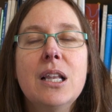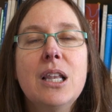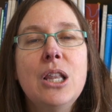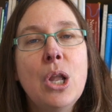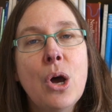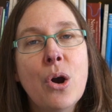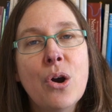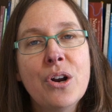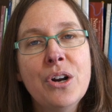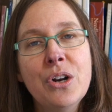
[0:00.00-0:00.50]

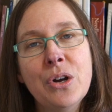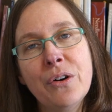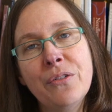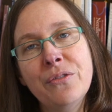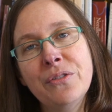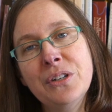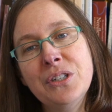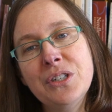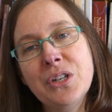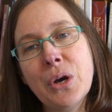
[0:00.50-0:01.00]
Lauren
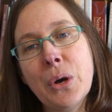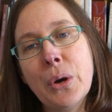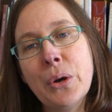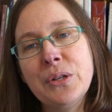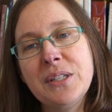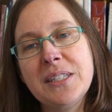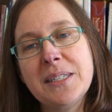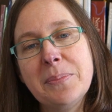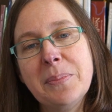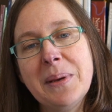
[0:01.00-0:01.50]
offered to
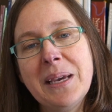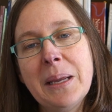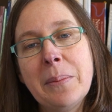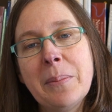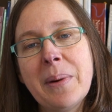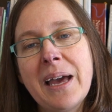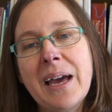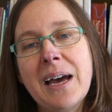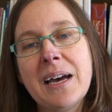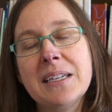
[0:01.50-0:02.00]
host me and
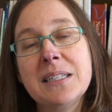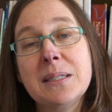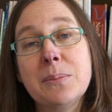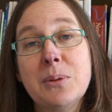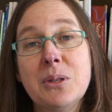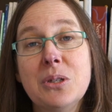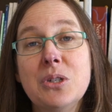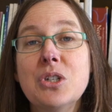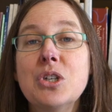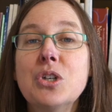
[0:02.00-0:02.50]
my
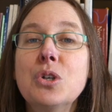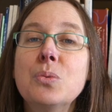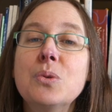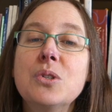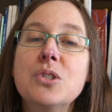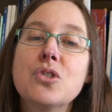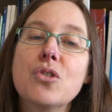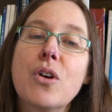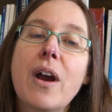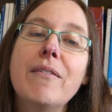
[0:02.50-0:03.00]
husband, who
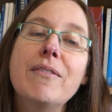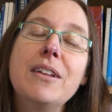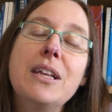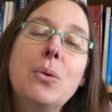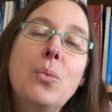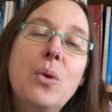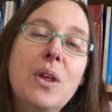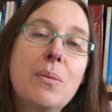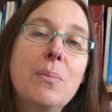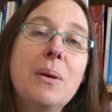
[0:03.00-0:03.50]
was
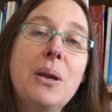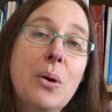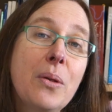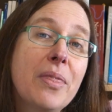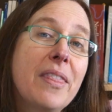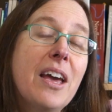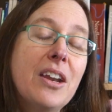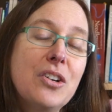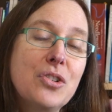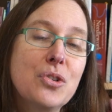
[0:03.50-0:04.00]
travelling with me on
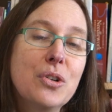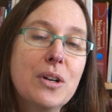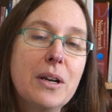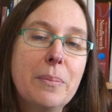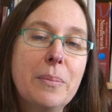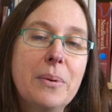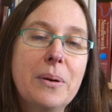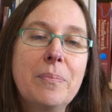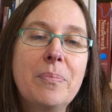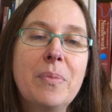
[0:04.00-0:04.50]
that
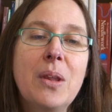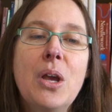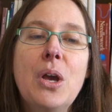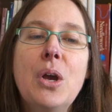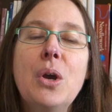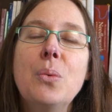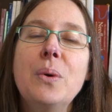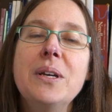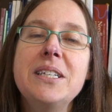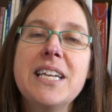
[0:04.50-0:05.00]
trip.
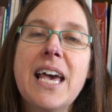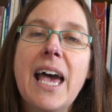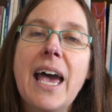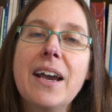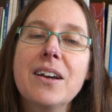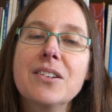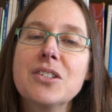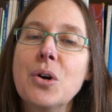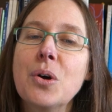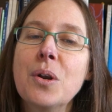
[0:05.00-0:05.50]
We
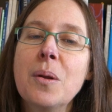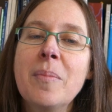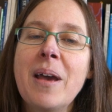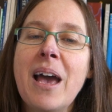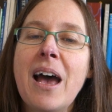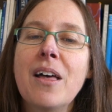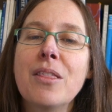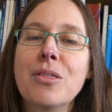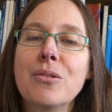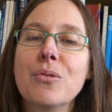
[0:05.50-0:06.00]
tacked on
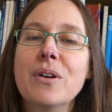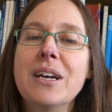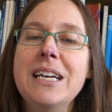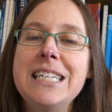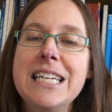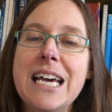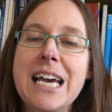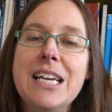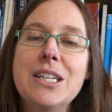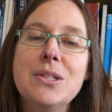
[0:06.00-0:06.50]
about 3
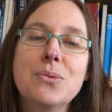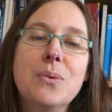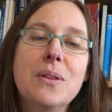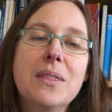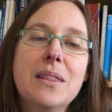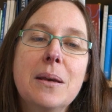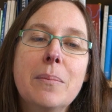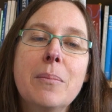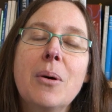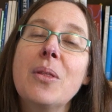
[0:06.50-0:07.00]
days with
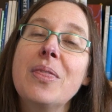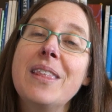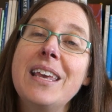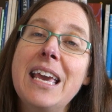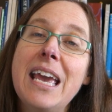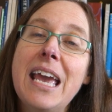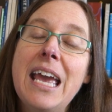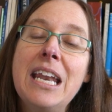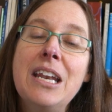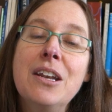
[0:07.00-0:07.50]
them on
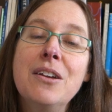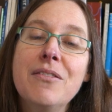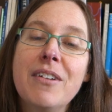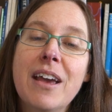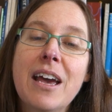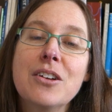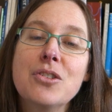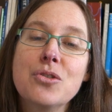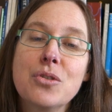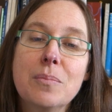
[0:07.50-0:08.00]
the end of
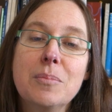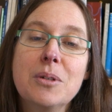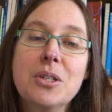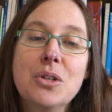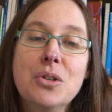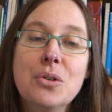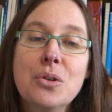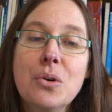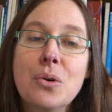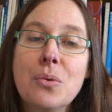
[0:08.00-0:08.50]
our trip
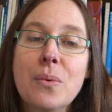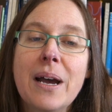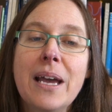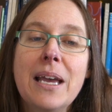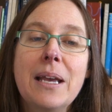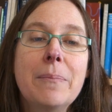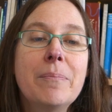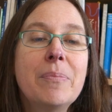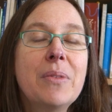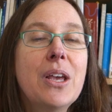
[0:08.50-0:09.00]
to
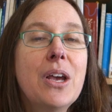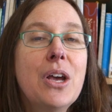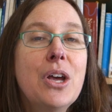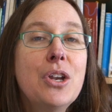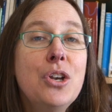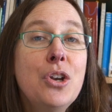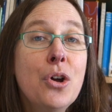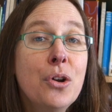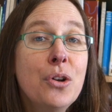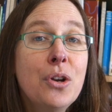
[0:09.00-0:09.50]
Norway,
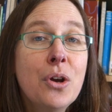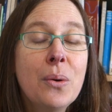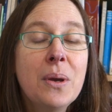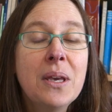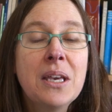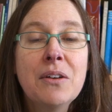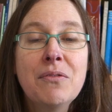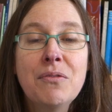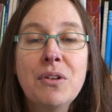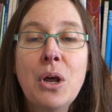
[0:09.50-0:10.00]
not
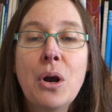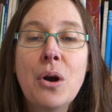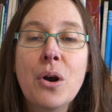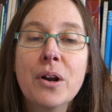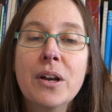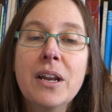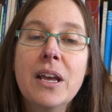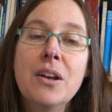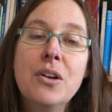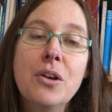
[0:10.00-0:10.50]
knowing if
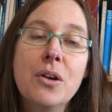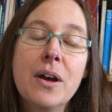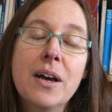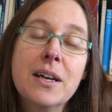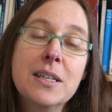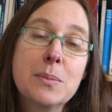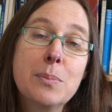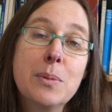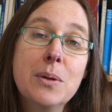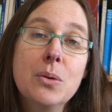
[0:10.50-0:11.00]
Lauren and her
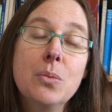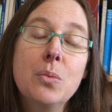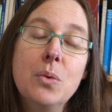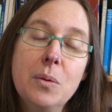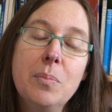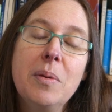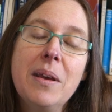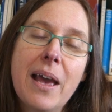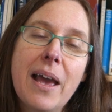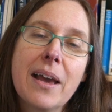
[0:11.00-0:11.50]
husband
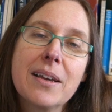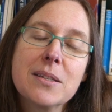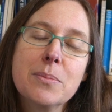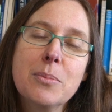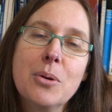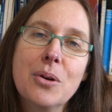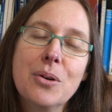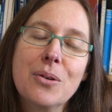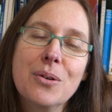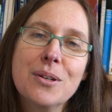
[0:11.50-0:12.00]
would be axe
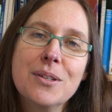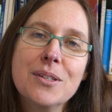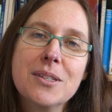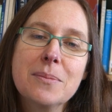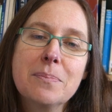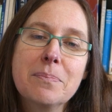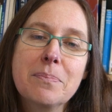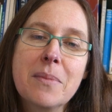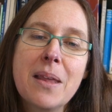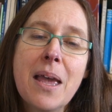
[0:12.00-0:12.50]

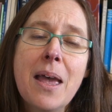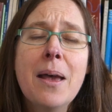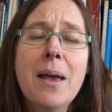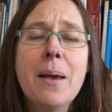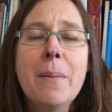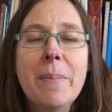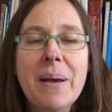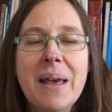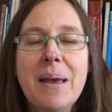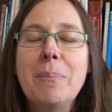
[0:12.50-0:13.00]
murderers.
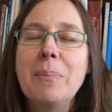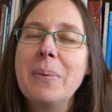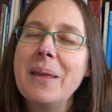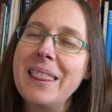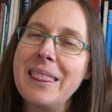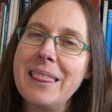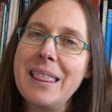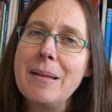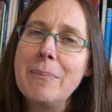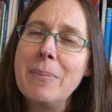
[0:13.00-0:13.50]
But
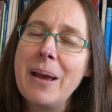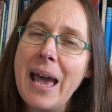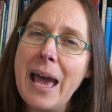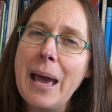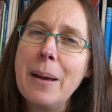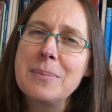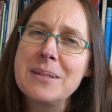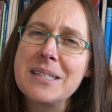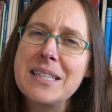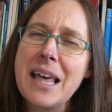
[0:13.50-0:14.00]

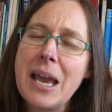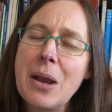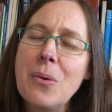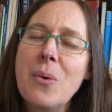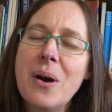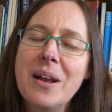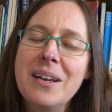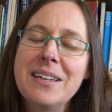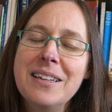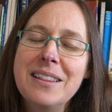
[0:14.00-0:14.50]
perhaps they
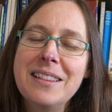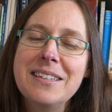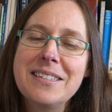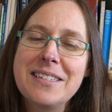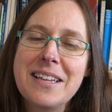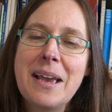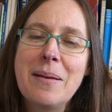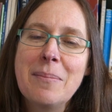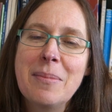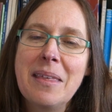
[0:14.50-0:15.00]
wondered the
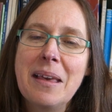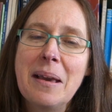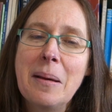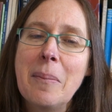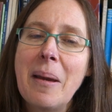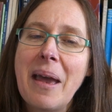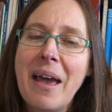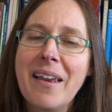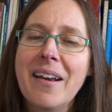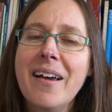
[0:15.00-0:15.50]
same thing
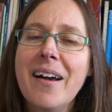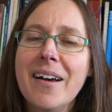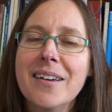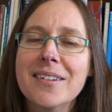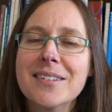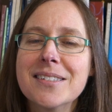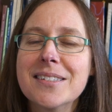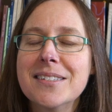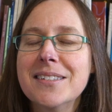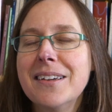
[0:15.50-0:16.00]
about
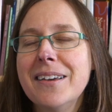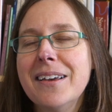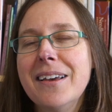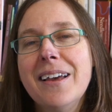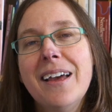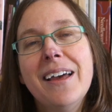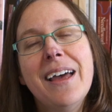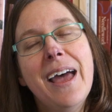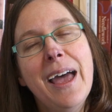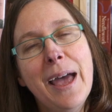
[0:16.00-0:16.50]
us.
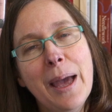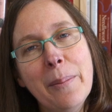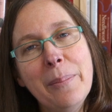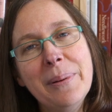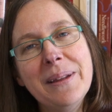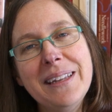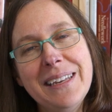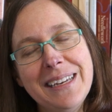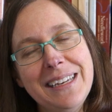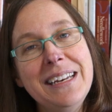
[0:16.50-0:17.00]

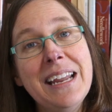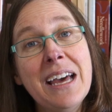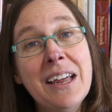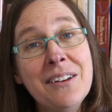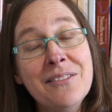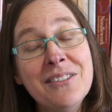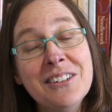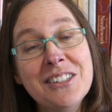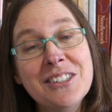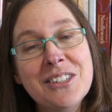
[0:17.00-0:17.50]
Happily, none
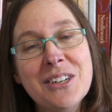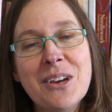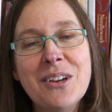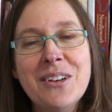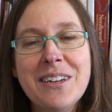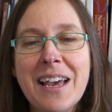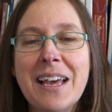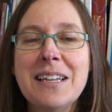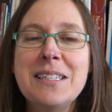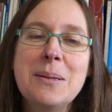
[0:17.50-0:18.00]
of us
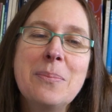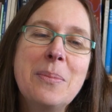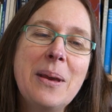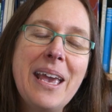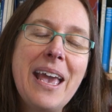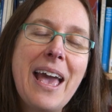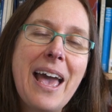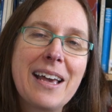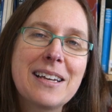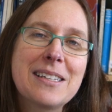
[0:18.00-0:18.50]
turned out to
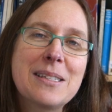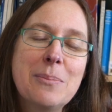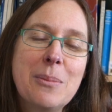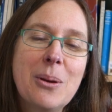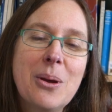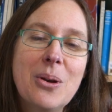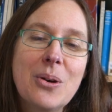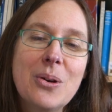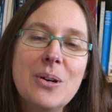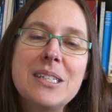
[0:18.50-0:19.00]
be axe
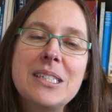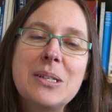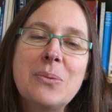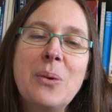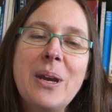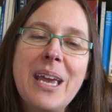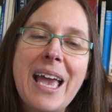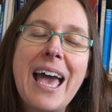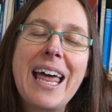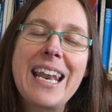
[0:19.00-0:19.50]
murderers, and
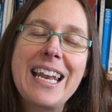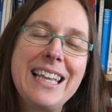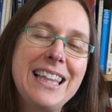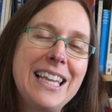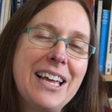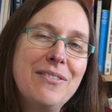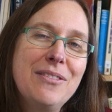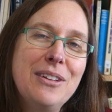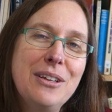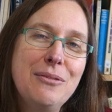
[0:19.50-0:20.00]
we had a
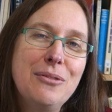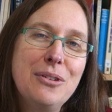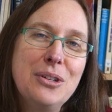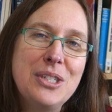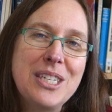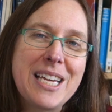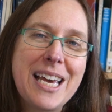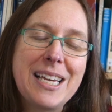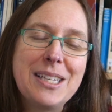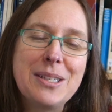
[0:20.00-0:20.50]
lovely few
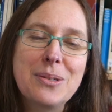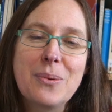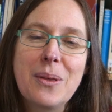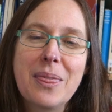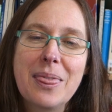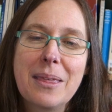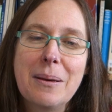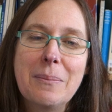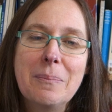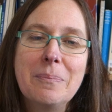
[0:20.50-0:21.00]
days
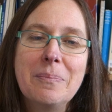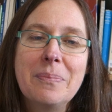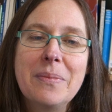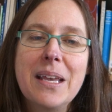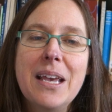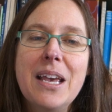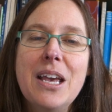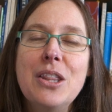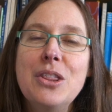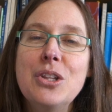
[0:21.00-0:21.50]
with them.
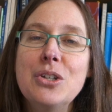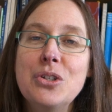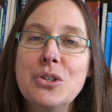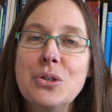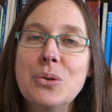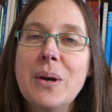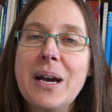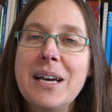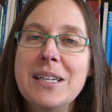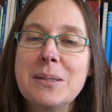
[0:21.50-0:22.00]
The
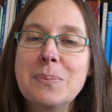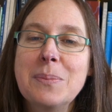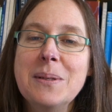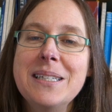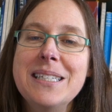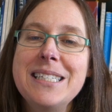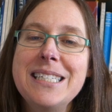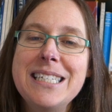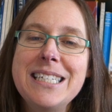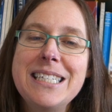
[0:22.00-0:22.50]
two
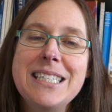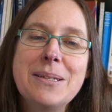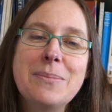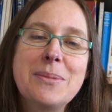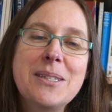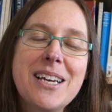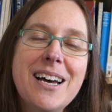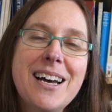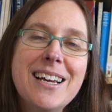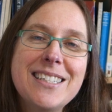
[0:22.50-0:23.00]
husbands did some
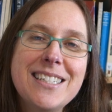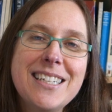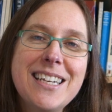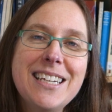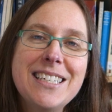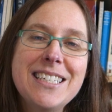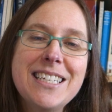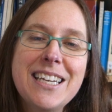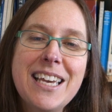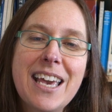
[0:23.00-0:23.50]

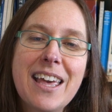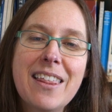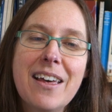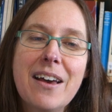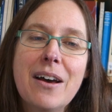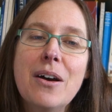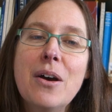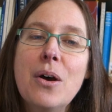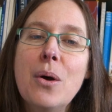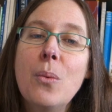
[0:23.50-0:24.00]
sightseeing
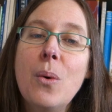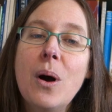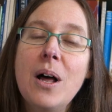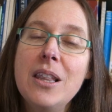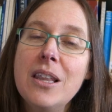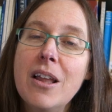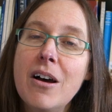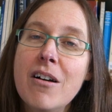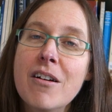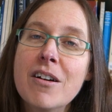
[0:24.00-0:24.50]
together, while
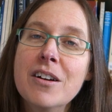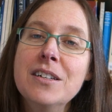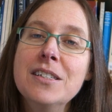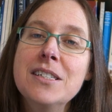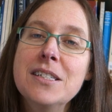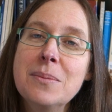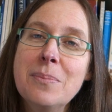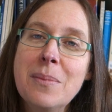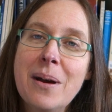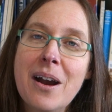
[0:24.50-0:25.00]
Lauren,
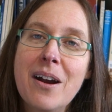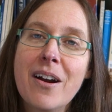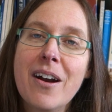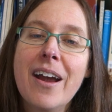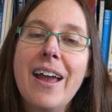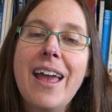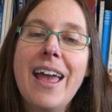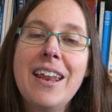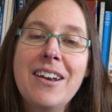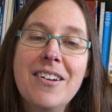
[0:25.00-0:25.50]

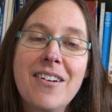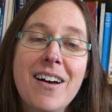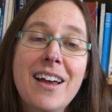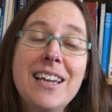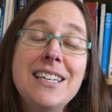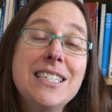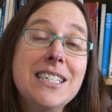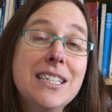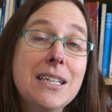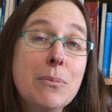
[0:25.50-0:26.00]
Tamara and I
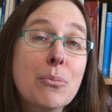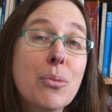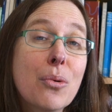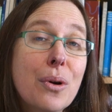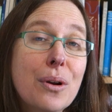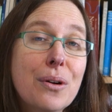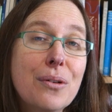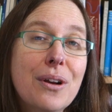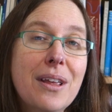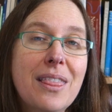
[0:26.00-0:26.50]
did
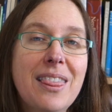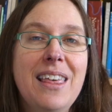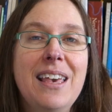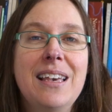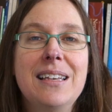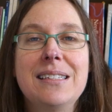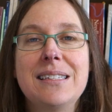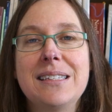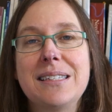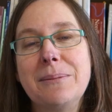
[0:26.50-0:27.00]
embroidery
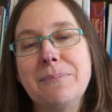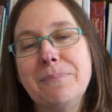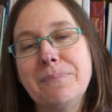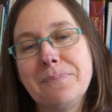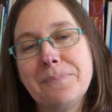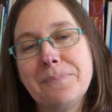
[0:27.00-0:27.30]
things.